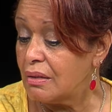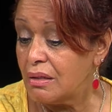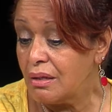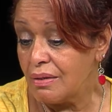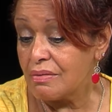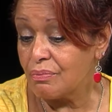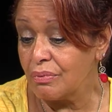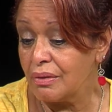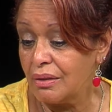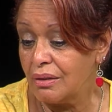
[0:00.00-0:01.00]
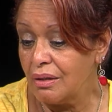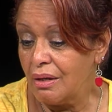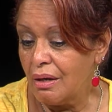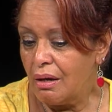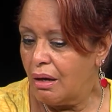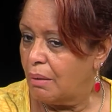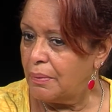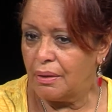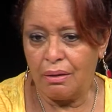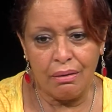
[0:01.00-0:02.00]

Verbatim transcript: he has really I mean,